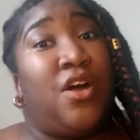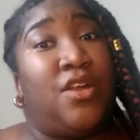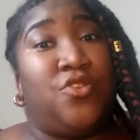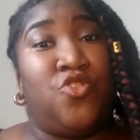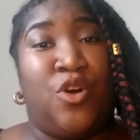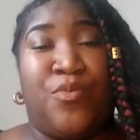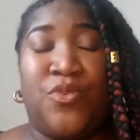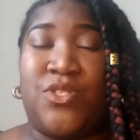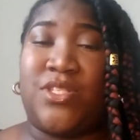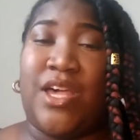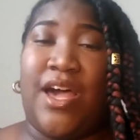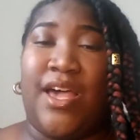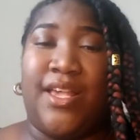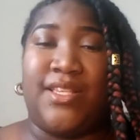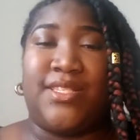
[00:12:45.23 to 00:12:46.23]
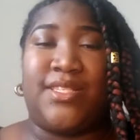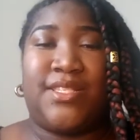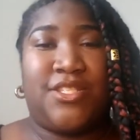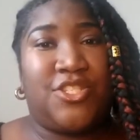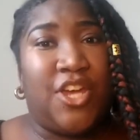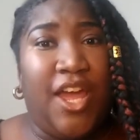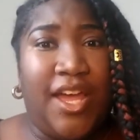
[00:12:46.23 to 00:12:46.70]
a normal size
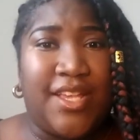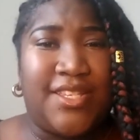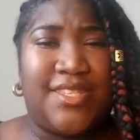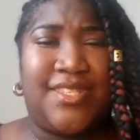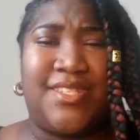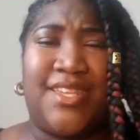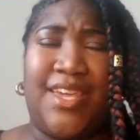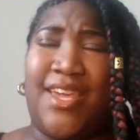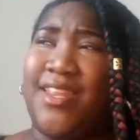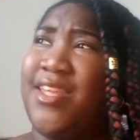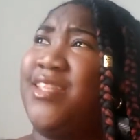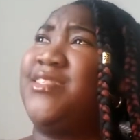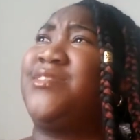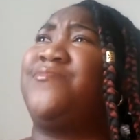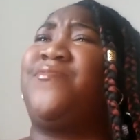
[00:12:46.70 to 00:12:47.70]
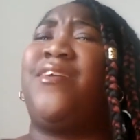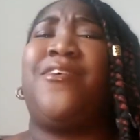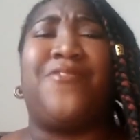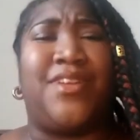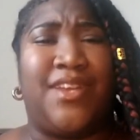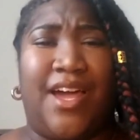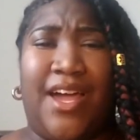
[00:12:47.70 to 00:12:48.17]
chest. And it's
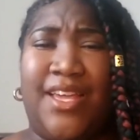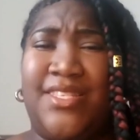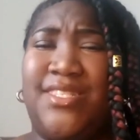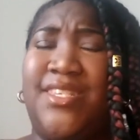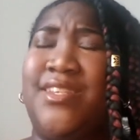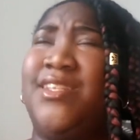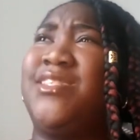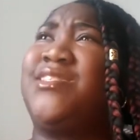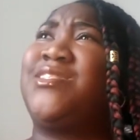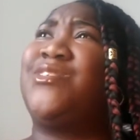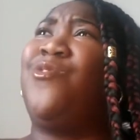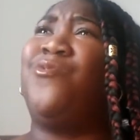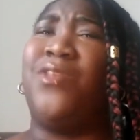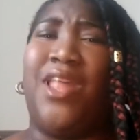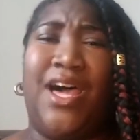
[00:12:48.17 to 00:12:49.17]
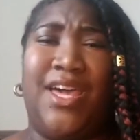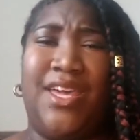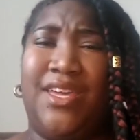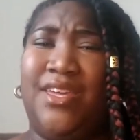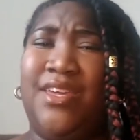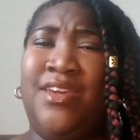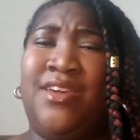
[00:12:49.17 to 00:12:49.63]
very nice, and it's so
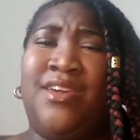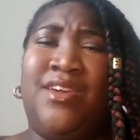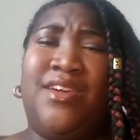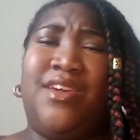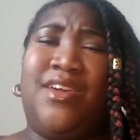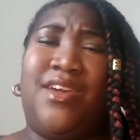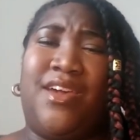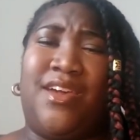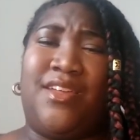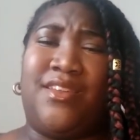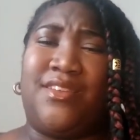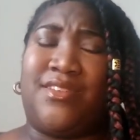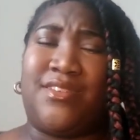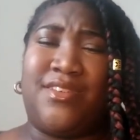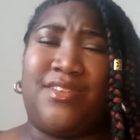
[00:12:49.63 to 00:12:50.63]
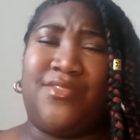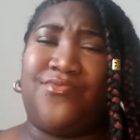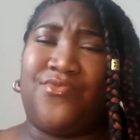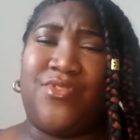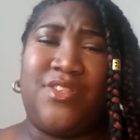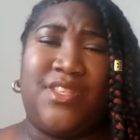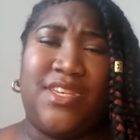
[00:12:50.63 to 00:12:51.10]
light, and
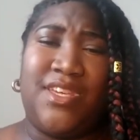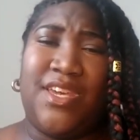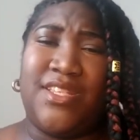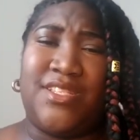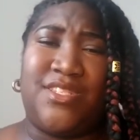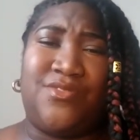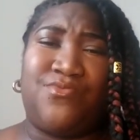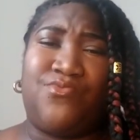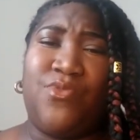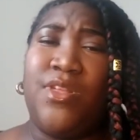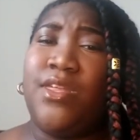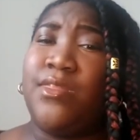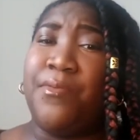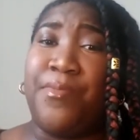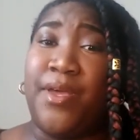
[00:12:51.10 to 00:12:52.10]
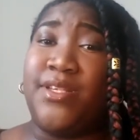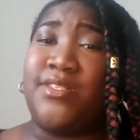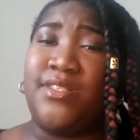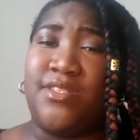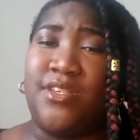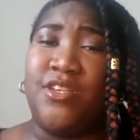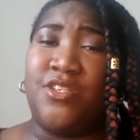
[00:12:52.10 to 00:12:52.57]
really, it's really the
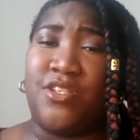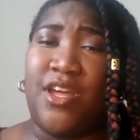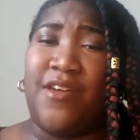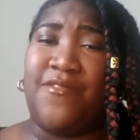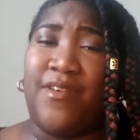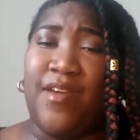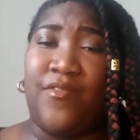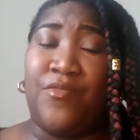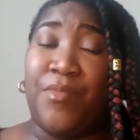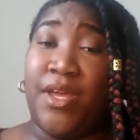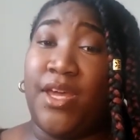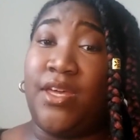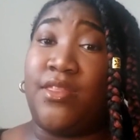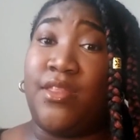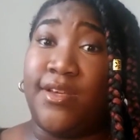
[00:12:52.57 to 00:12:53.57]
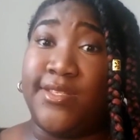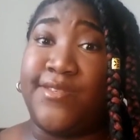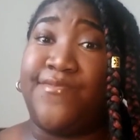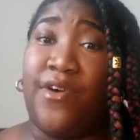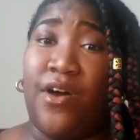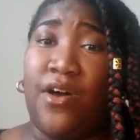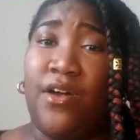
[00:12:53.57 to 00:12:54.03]
best decision I've ever made
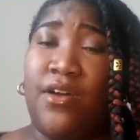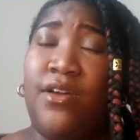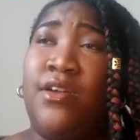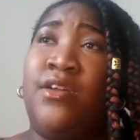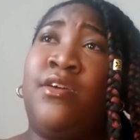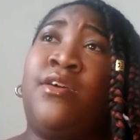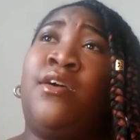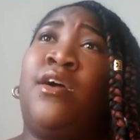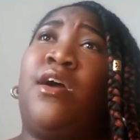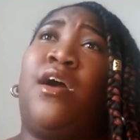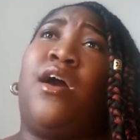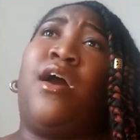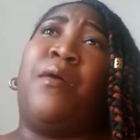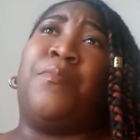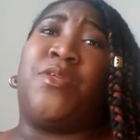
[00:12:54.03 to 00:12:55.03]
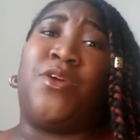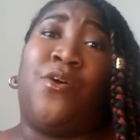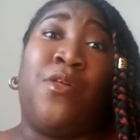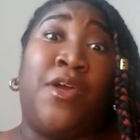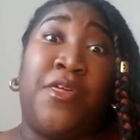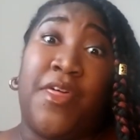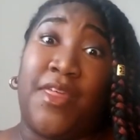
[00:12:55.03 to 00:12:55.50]
thus far. The
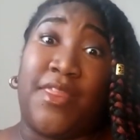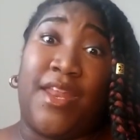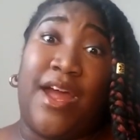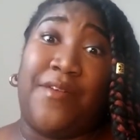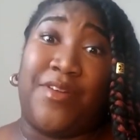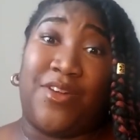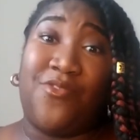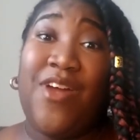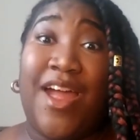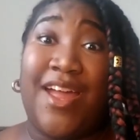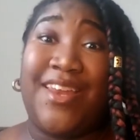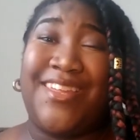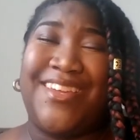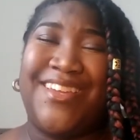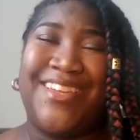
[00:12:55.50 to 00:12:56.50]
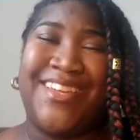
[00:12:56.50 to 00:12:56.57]
only thing that I regret,